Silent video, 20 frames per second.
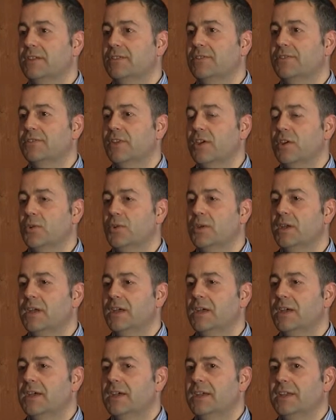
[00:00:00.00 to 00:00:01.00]
And so,
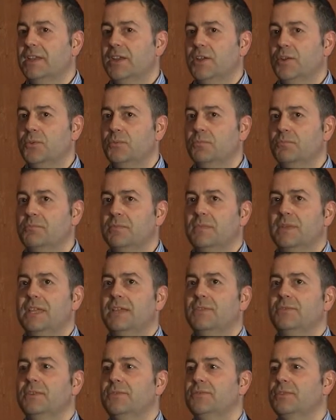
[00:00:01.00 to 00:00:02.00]
you know,
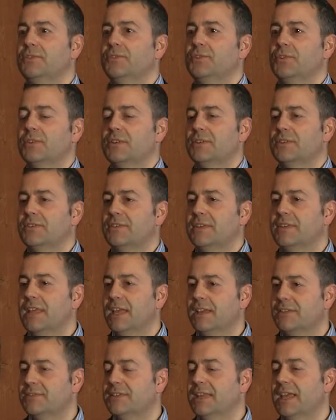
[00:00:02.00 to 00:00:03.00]
even if it took us the
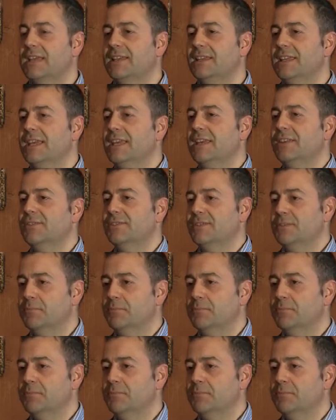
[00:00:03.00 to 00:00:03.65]
next 10 years to